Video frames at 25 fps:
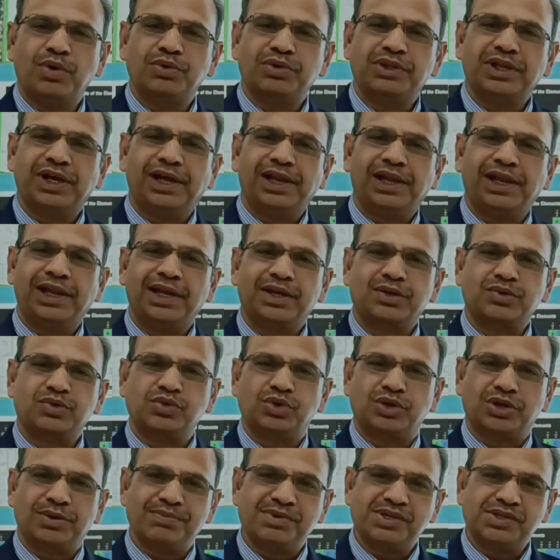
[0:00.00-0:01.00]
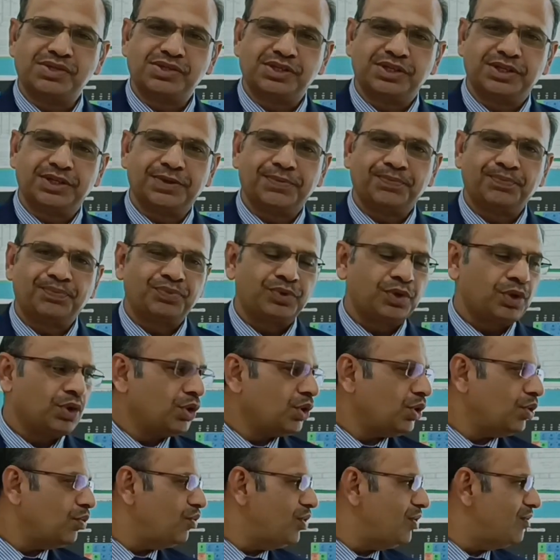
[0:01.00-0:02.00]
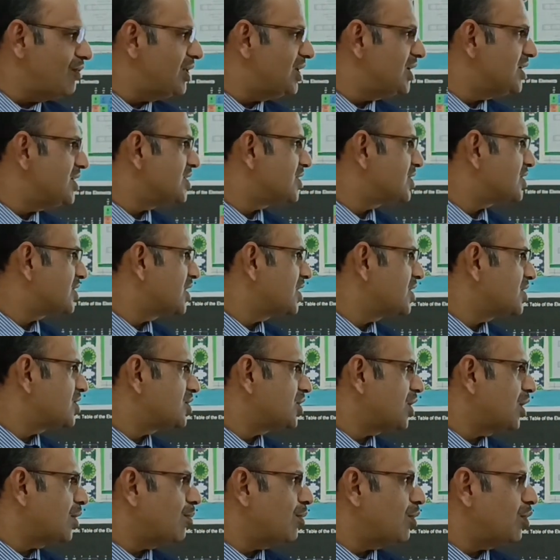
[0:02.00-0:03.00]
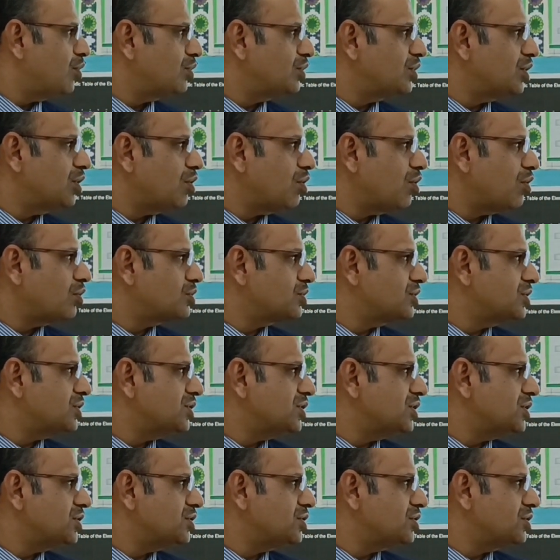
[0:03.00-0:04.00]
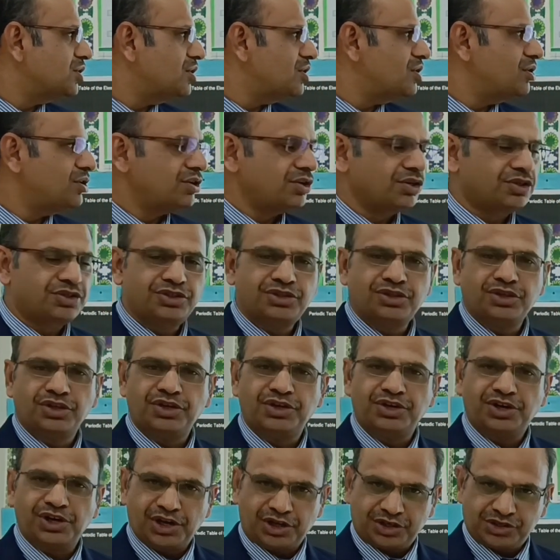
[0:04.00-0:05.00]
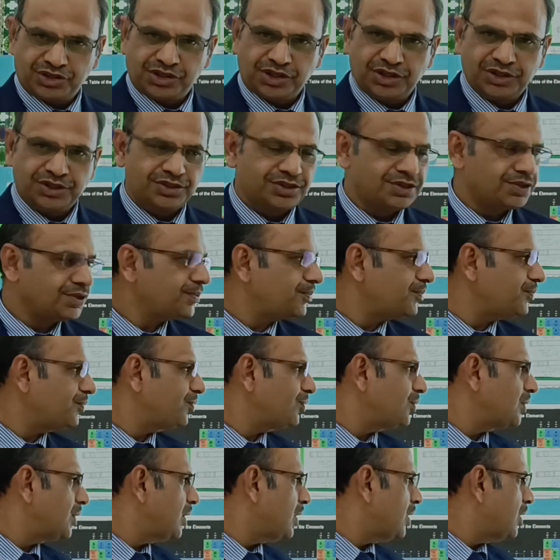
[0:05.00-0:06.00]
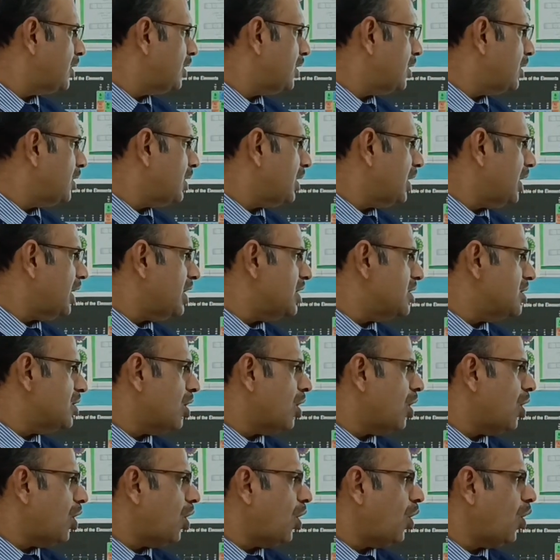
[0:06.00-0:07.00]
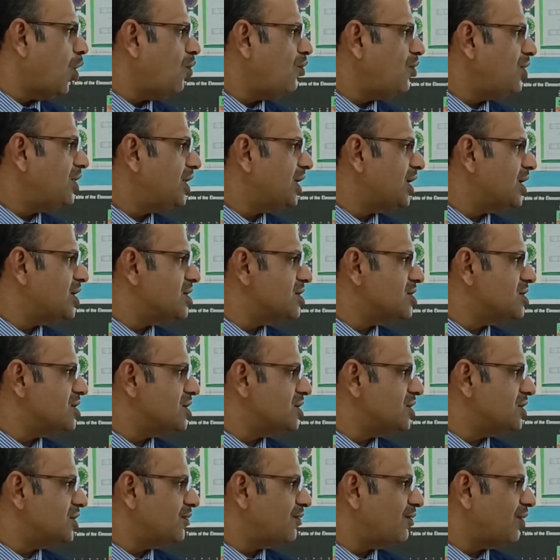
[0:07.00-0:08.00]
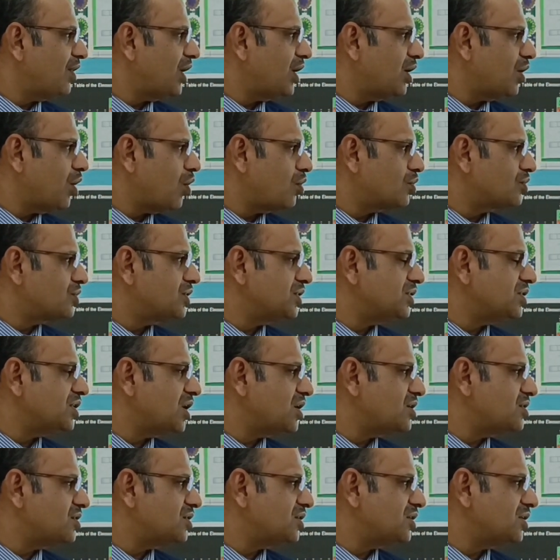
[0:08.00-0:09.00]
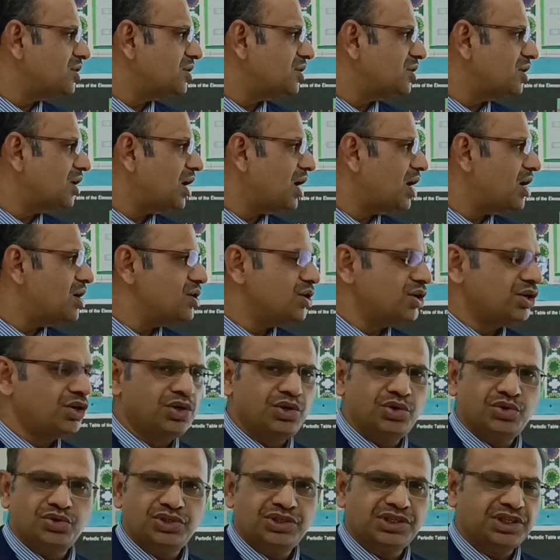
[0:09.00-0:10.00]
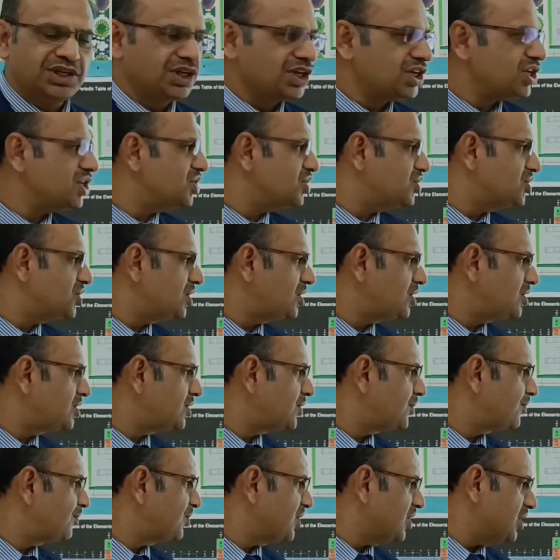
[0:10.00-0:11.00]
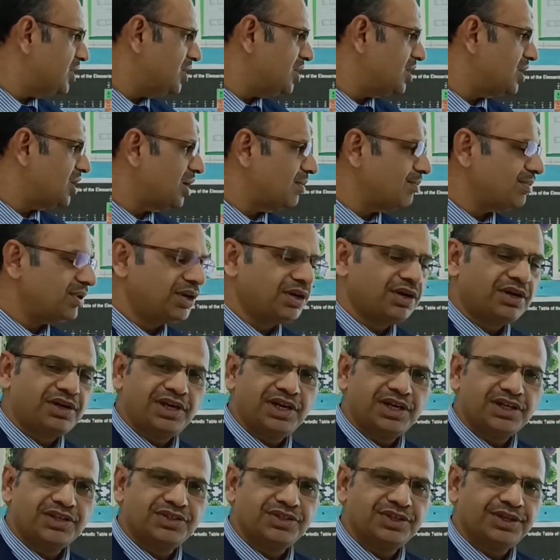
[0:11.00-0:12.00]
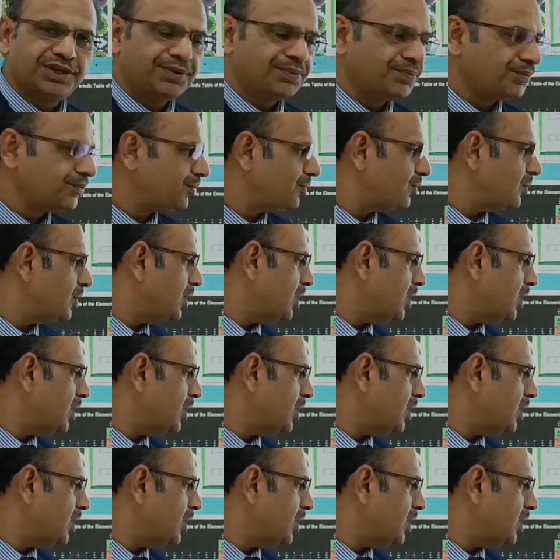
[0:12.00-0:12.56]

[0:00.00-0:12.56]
about the electrochemistry, we will discuss about the oxidation and reduction reactions, uh, how we can identify oxidizing and reducing agent in a chemical reaction,